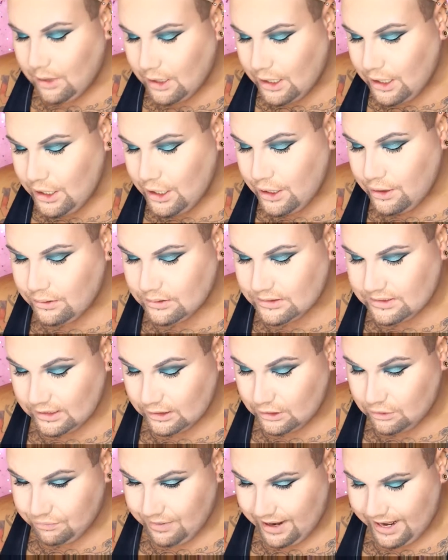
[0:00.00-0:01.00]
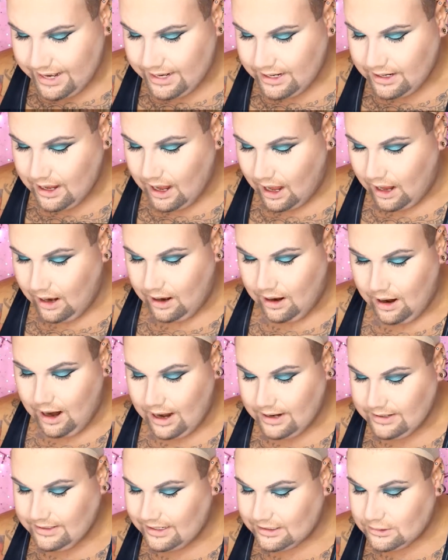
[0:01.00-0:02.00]
going to use the green colour,
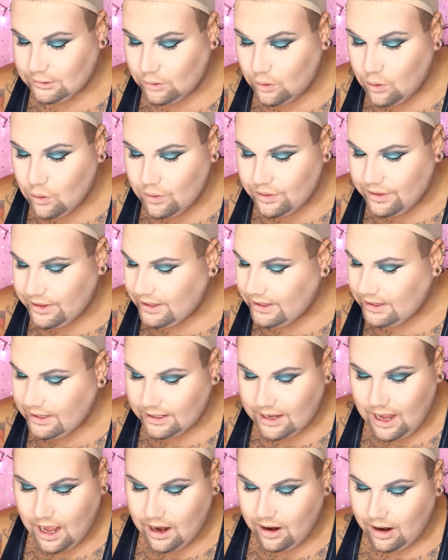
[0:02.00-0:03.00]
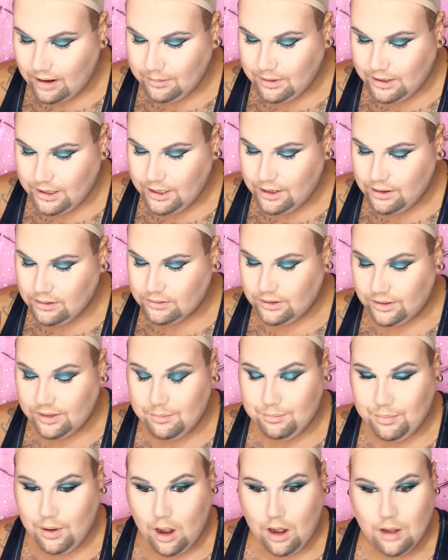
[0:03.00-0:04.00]
and that's all the colour I'm going to use on the
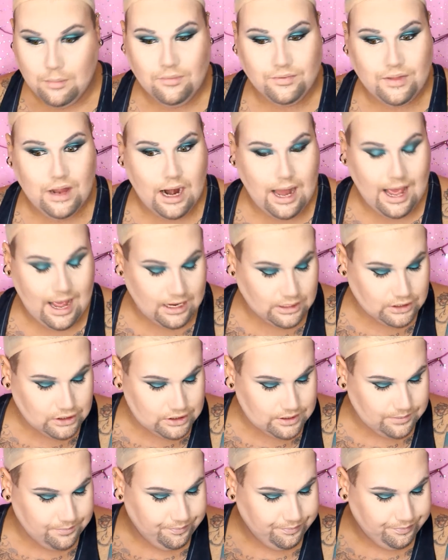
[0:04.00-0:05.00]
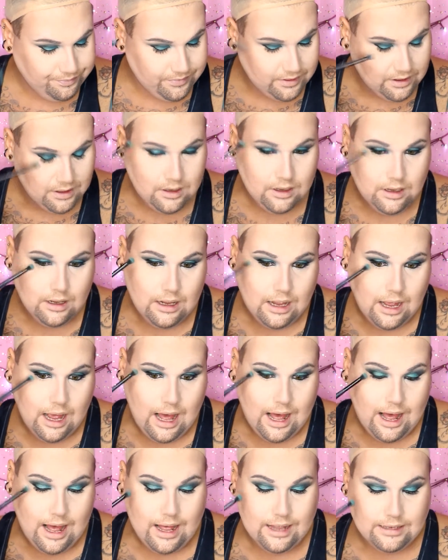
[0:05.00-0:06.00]
bottom of the lash.
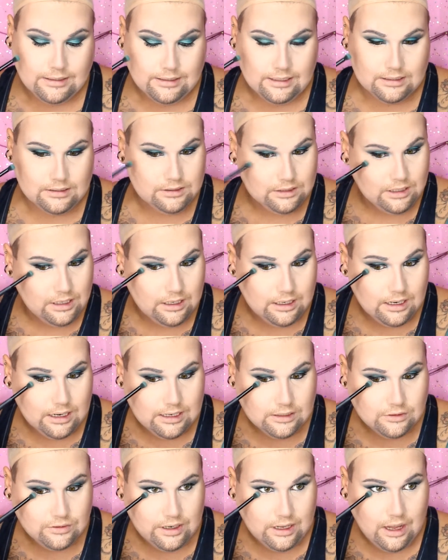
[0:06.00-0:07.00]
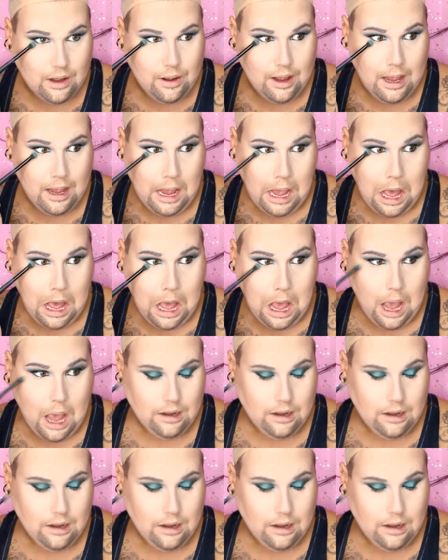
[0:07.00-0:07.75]
And that's going to literally go here.